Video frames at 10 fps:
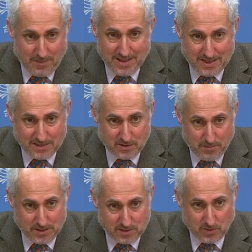I mean, that is
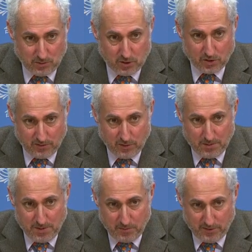the best solution for
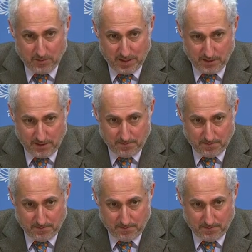the people of Mali.